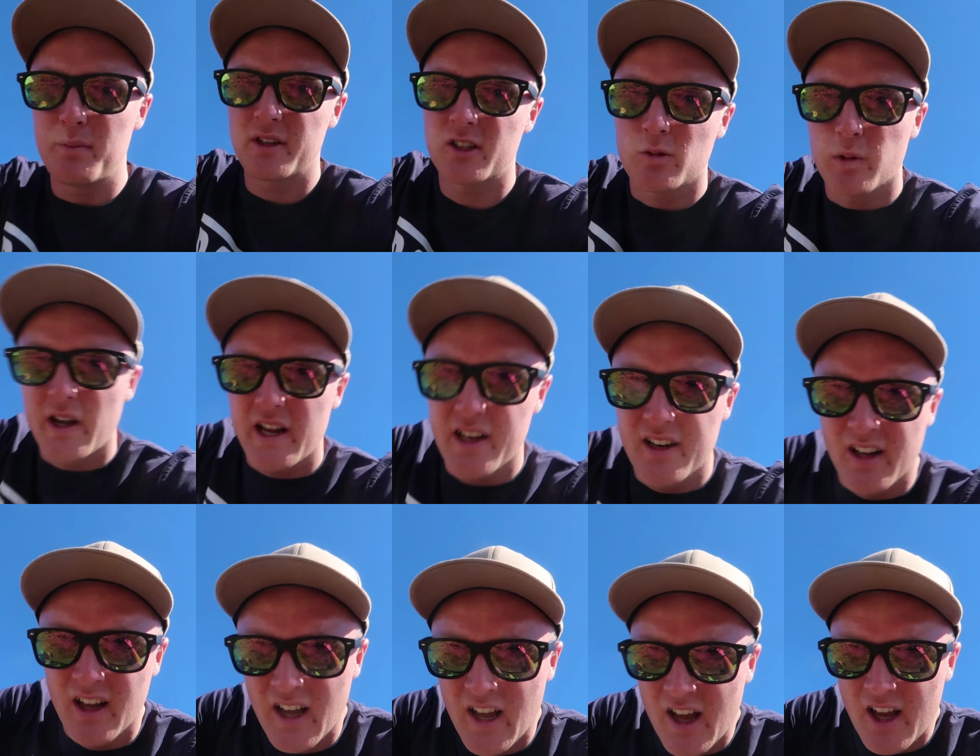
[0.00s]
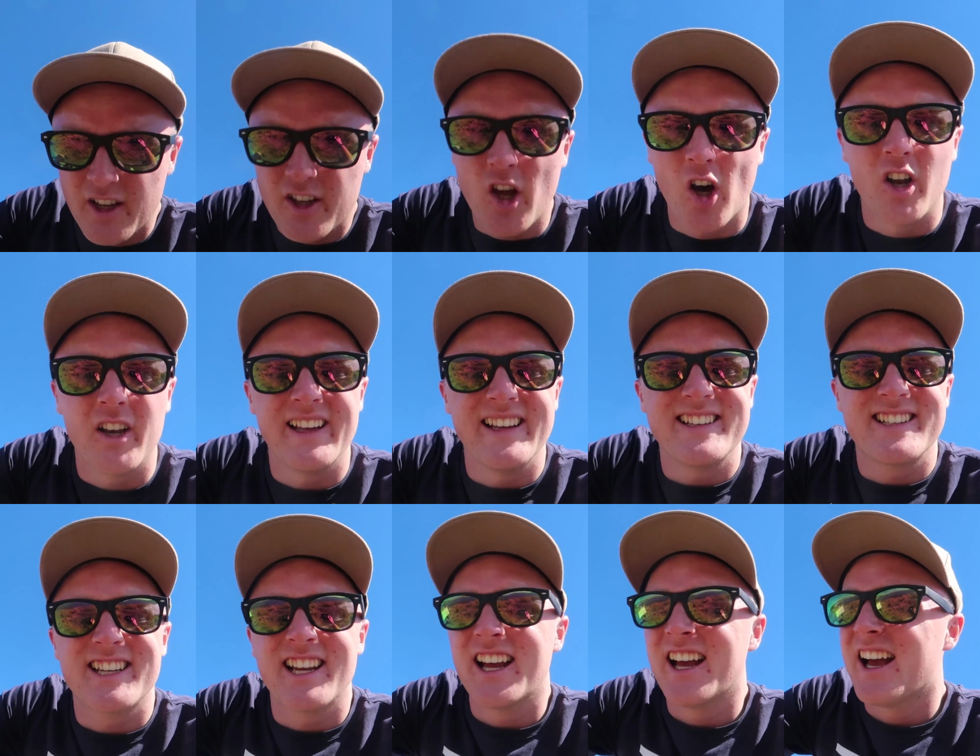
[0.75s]
in between
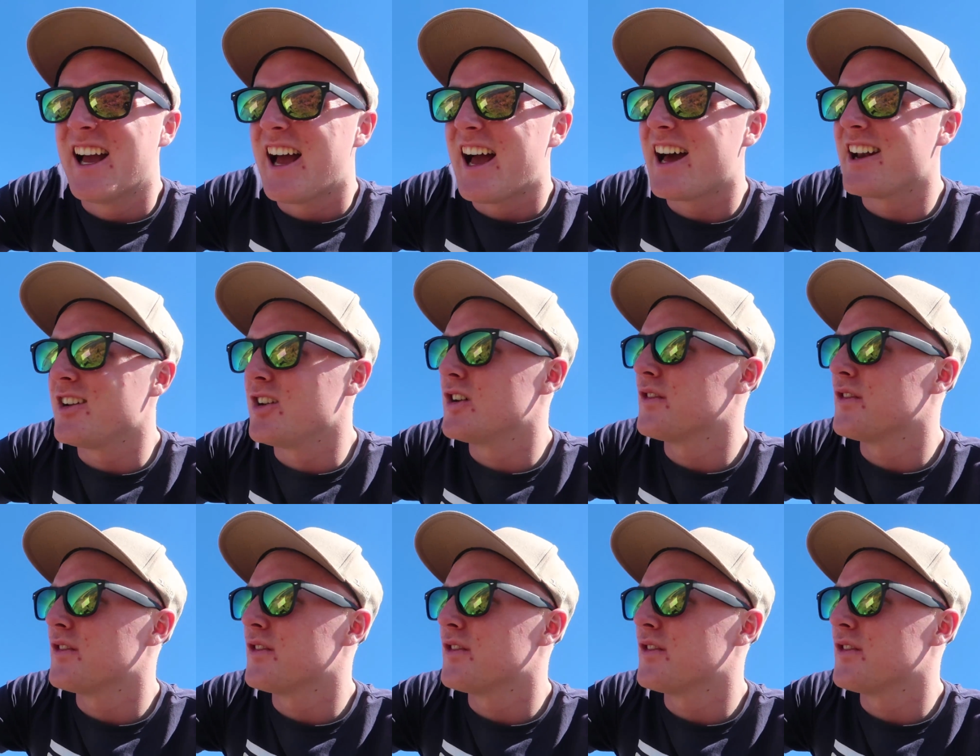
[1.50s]
college and